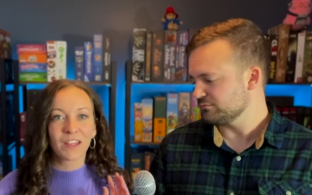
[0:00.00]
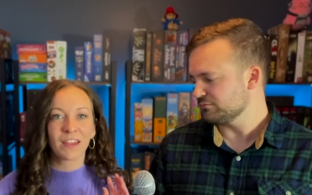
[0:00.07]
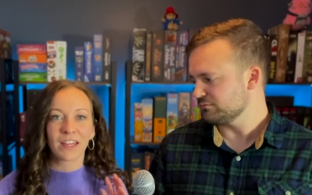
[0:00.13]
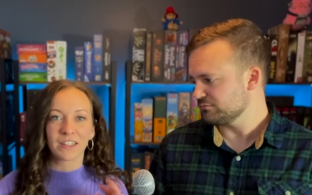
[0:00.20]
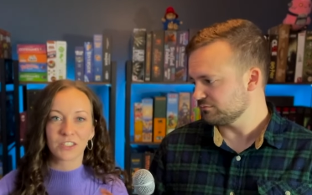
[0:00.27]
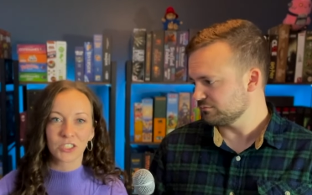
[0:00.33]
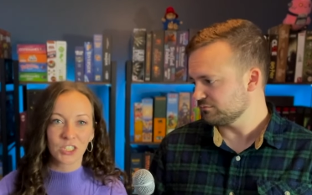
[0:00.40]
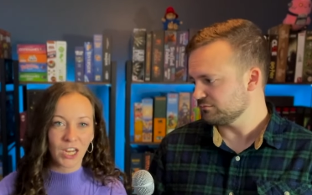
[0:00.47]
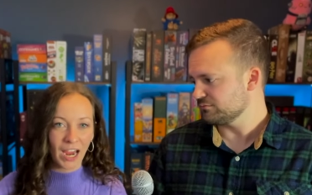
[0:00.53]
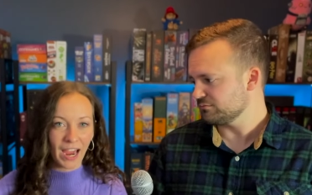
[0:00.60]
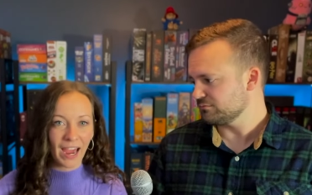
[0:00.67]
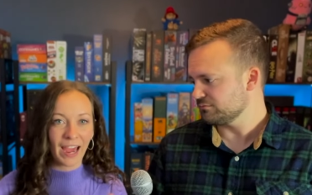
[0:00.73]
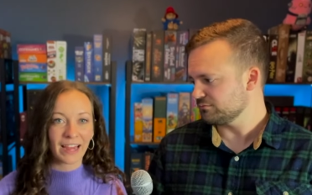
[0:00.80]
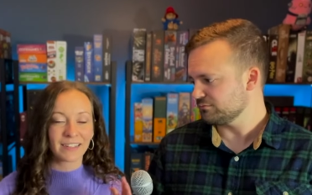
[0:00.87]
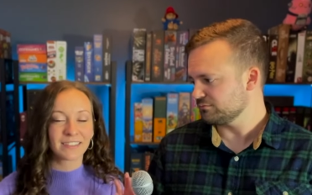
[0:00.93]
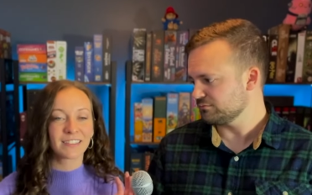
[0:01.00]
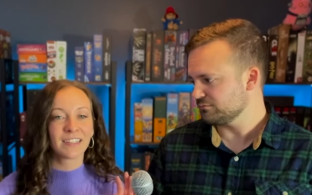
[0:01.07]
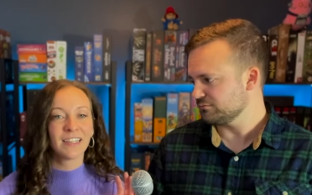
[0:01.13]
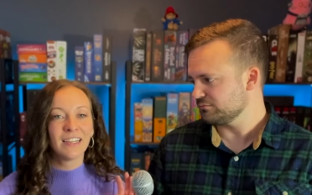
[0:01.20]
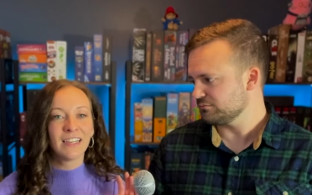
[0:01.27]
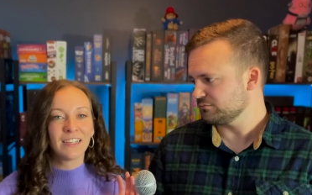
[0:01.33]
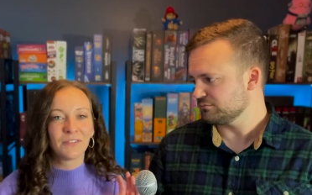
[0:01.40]
Speaker 1: they chat
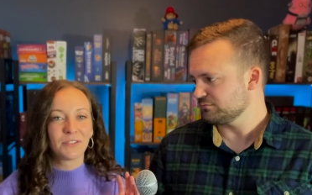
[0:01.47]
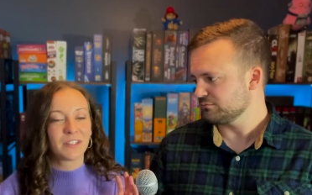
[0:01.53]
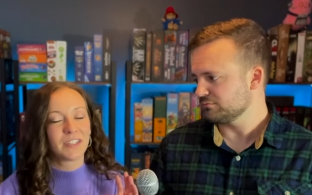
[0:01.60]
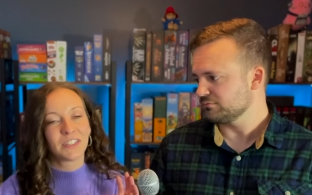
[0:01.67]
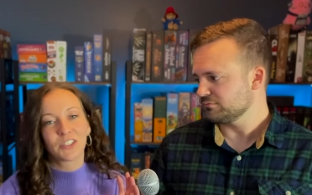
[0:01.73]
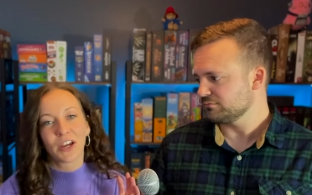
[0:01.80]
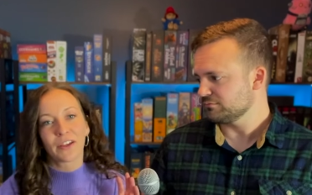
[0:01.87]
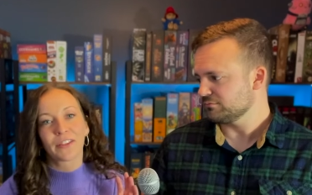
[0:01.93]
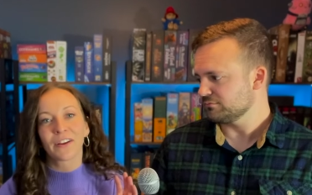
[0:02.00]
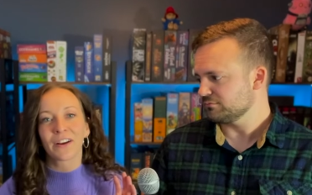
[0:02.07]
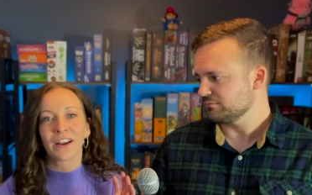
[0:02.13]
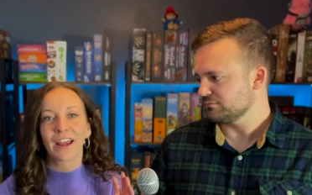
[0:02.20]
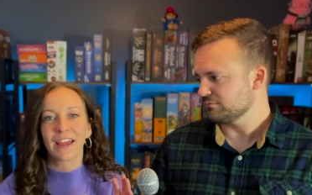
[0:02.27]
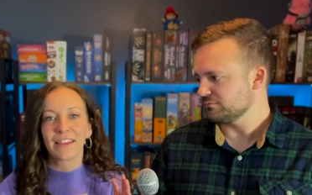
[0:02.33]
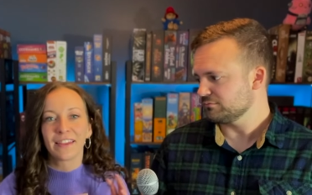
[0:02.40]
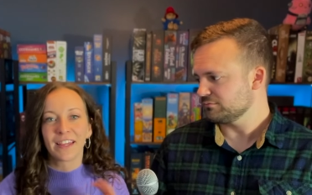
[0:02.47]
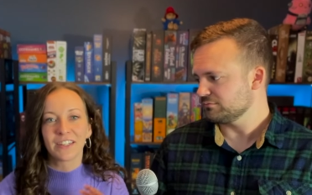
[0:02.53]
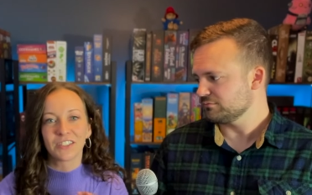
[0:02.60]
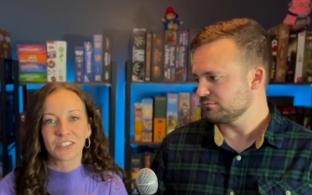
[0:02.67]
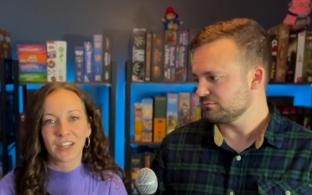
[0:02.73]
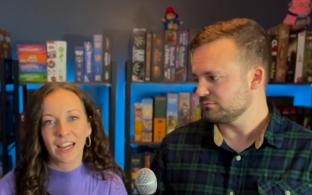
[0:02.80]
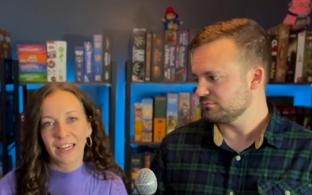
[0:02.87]
with each other, and they
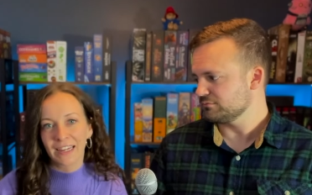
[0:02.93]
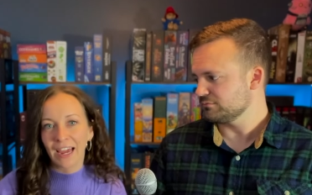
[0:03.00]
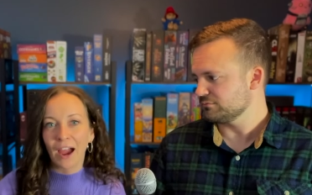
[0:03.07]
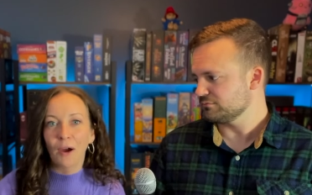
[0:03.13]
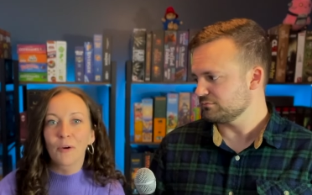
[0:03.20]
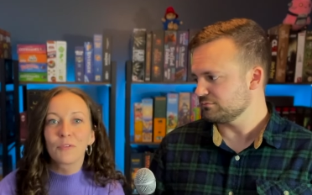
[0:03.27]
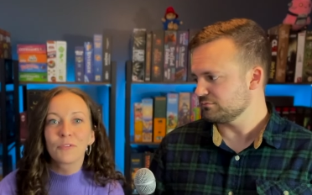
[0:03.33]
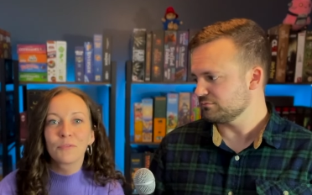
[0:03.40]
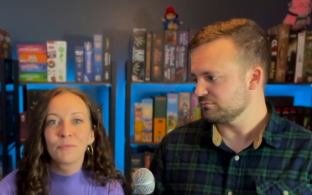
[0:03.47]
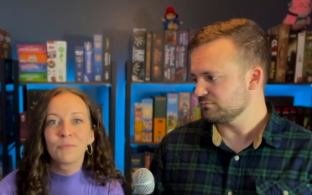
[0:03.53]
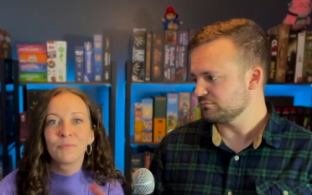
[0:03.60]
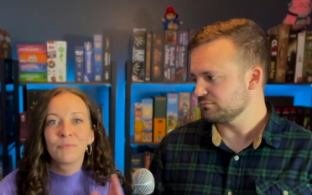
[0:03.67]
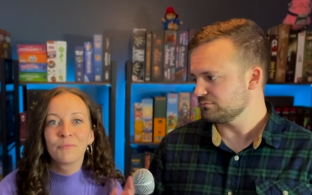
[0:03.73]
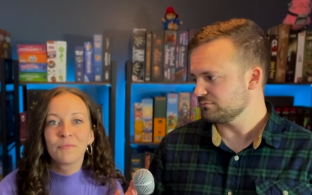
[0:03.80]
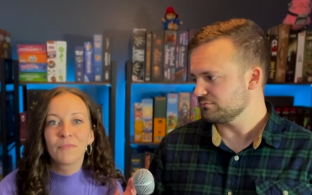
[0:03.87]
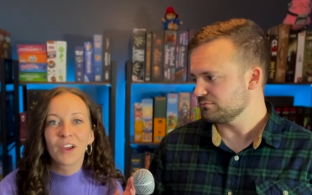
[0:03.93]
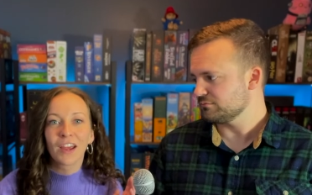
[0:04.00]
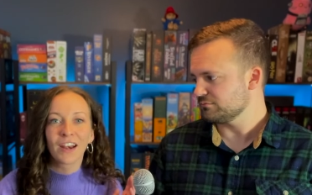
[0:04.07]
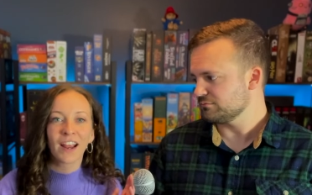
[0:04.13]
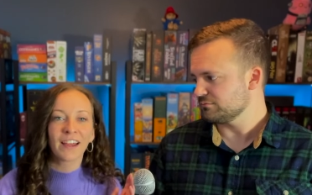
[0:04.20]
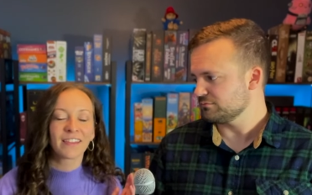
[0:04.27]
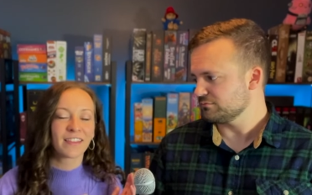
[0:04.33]
just hang out.
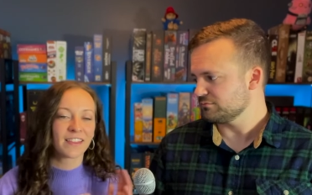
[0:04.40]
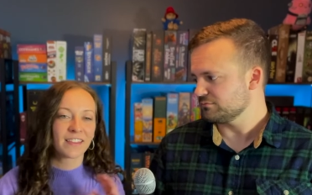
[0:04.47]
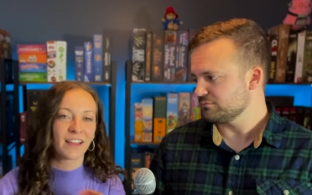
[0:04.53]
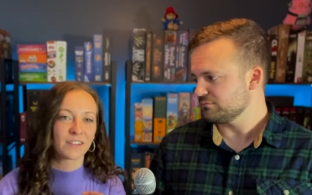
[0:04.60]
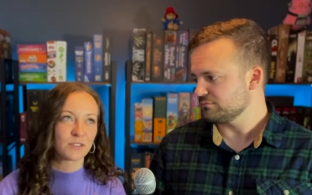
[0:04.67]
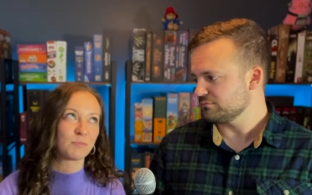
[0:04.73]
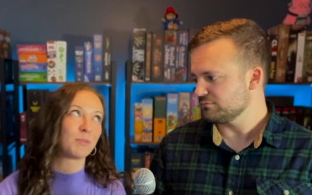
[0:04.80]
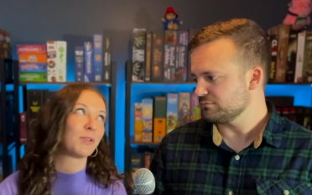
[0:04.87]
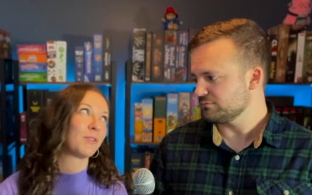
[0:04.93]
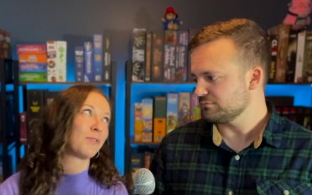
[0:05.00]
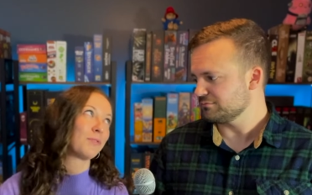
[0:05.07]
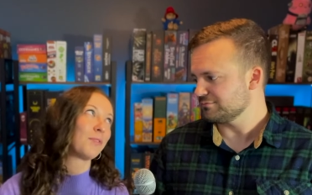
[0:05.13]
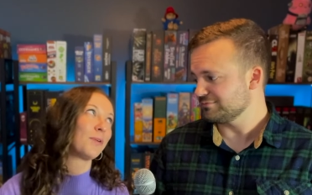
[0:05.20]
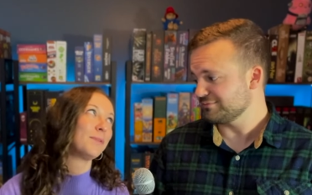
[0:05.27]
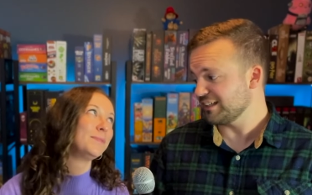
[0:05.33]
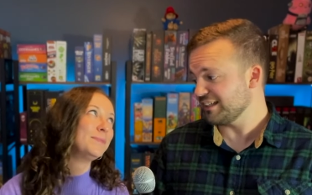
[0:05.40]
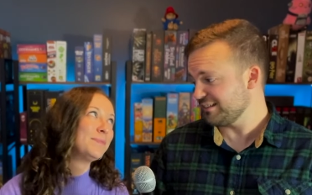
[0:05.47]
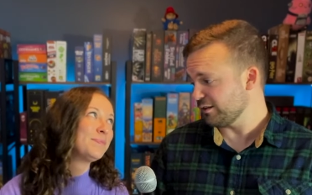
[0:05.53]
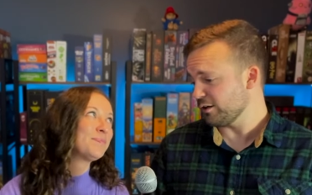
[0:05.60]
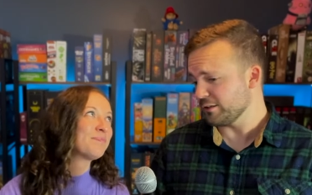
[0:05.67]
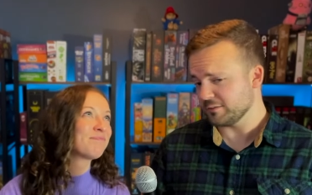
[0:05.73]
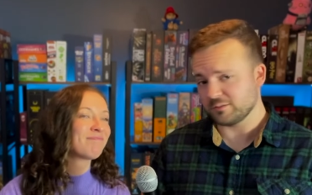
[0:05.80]
And I think that's beautiful. It's
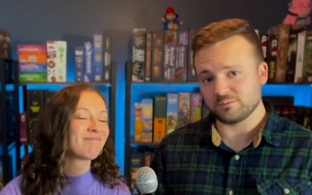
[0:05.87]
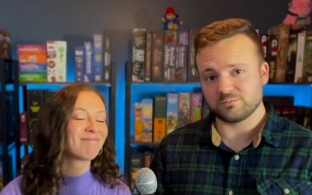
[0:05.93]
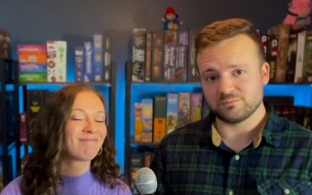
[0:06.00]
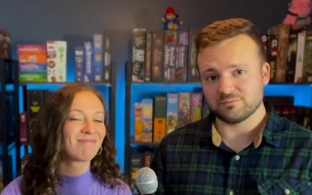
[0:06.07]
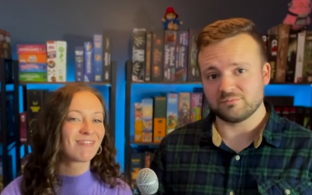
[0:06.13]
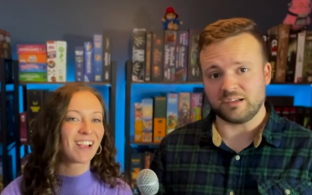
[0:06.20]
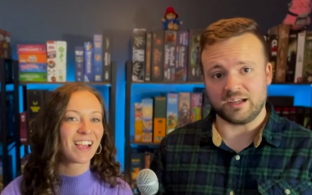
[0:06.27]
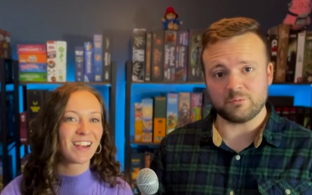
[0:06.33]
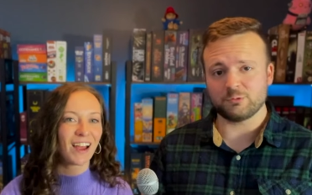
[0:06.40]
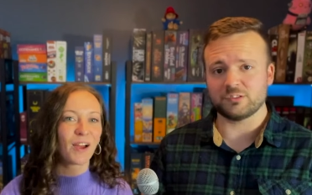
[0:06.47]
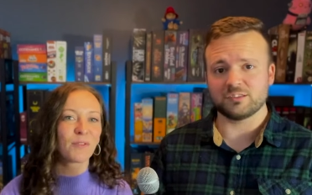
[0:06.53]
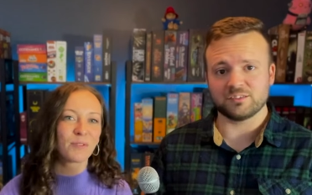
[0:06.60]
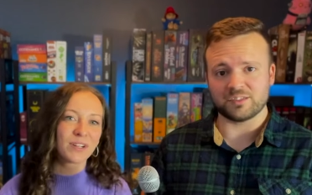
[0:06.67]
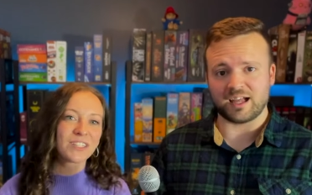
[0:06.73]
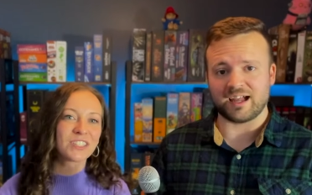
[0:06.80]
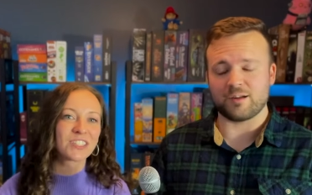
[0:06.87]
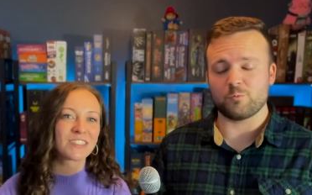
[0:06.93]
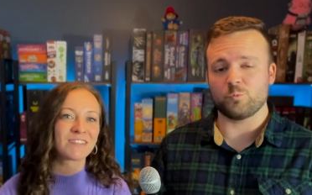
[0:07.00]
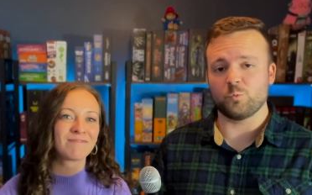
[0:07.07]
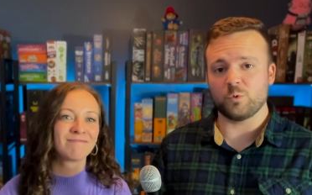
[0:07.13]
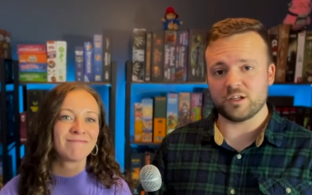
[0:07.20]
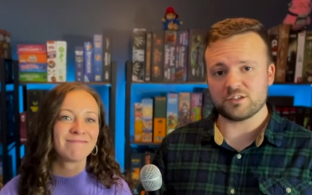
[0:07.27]
Speaker 2: awesome. And I, would, I wish
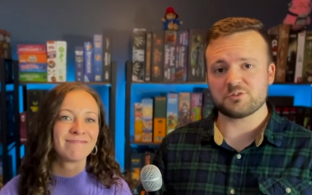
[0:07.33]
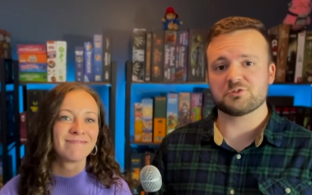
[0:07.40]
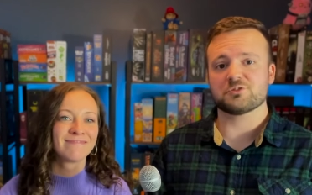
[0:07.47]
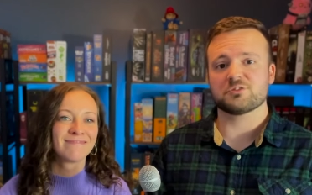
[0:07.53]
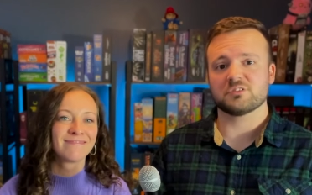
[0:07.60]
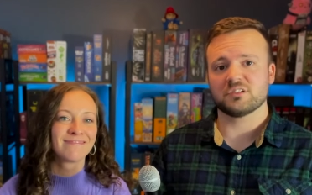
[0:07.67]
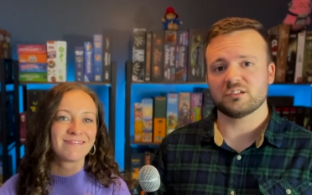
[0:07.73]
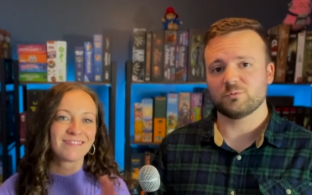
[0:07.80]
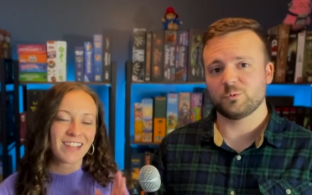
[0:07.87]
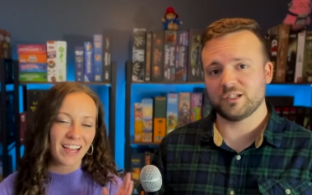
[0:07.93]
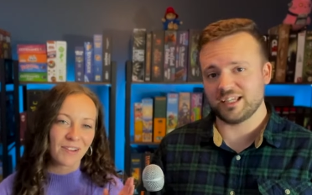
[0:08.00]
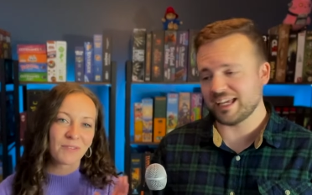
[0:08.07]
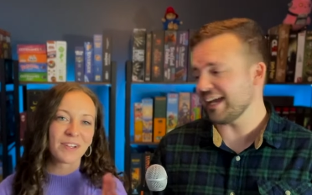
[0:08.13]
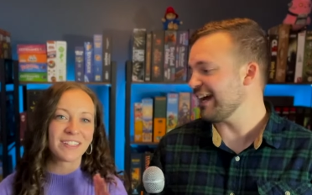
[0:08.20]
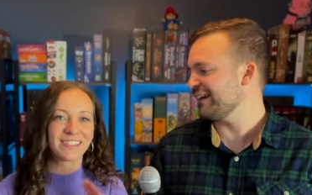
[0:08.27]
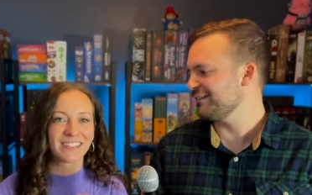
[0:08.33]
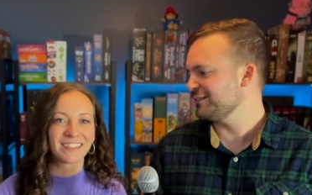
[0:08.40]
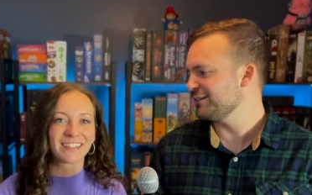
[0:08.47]
I wish that we, we did